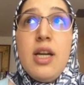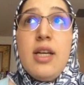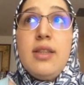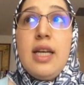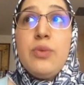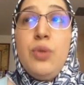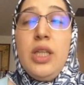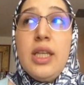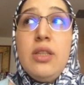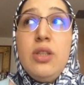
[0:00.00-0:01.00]
that we
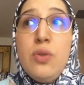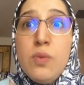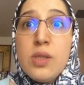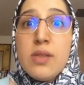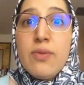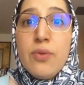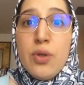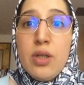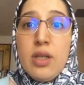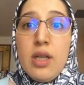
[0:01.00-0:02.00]
can use
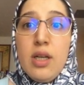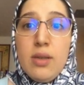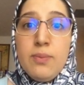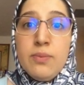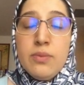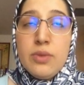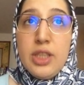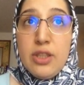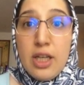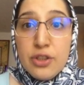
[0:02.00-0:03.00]
for
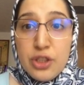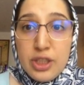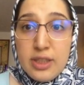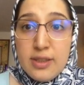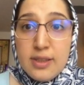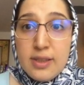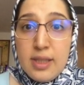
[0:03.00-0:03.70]
reductions